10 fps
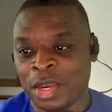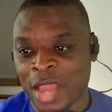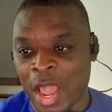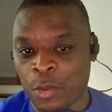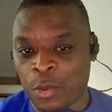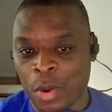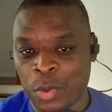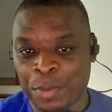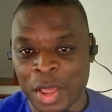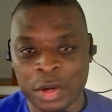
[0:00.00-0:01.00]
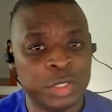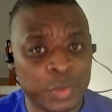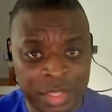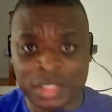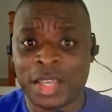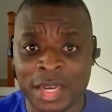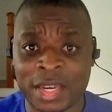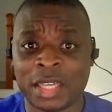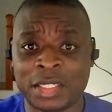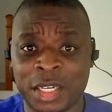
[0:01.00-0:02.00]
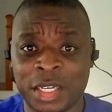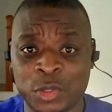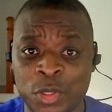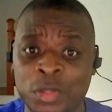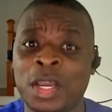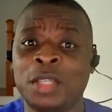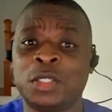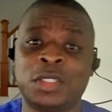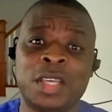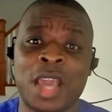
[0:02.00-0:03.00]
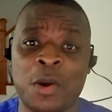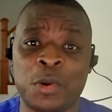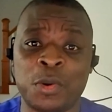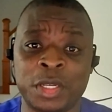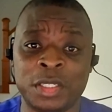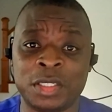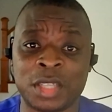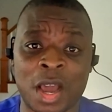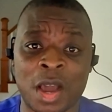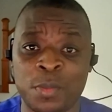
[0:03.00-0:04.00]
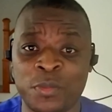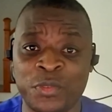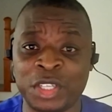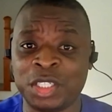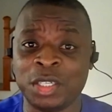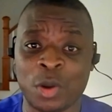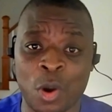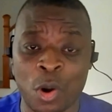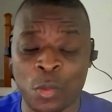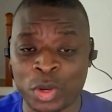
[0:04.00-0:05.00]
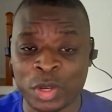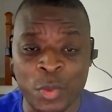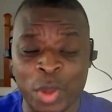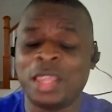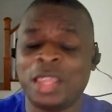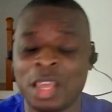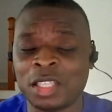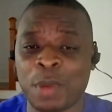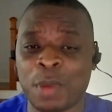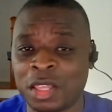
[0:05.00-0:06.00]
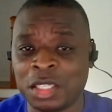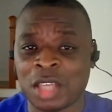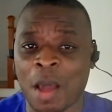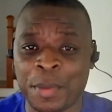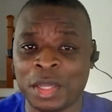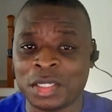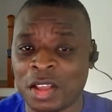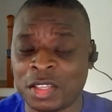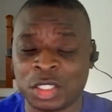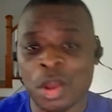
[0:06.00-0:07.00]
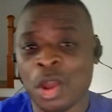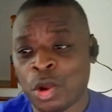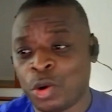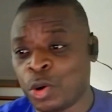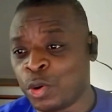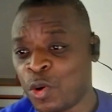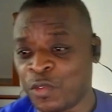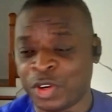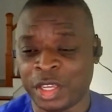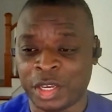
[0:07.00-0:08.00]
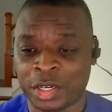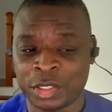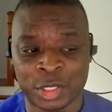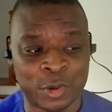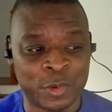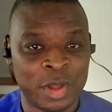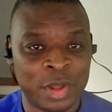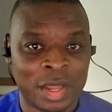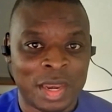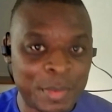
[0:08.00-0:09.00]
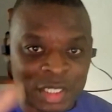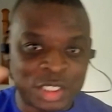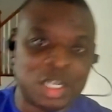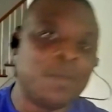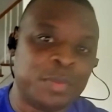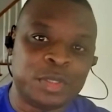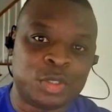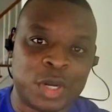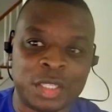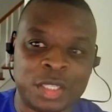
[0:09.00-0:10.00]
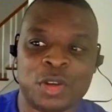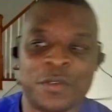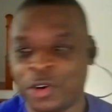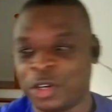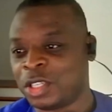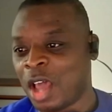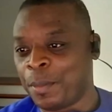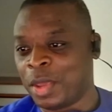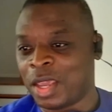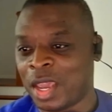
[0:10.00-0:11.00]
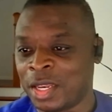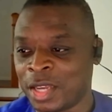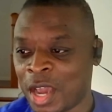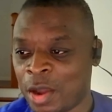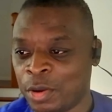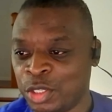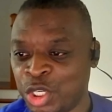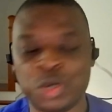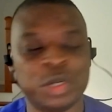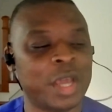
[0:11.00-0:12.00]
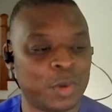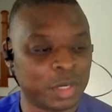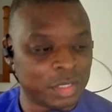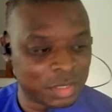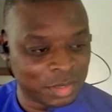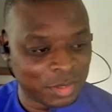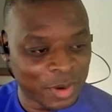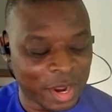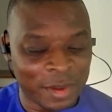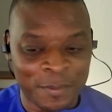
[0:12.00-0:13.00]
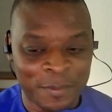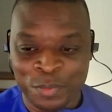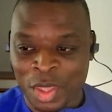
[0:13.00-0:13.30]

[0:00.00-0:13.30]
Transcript: Now, we plan on doing this again next year, so it'd be nice to see how his vision or the way he thinks about these topics has grown over the year. So let me just jump straight into the first topic in neural networks, right?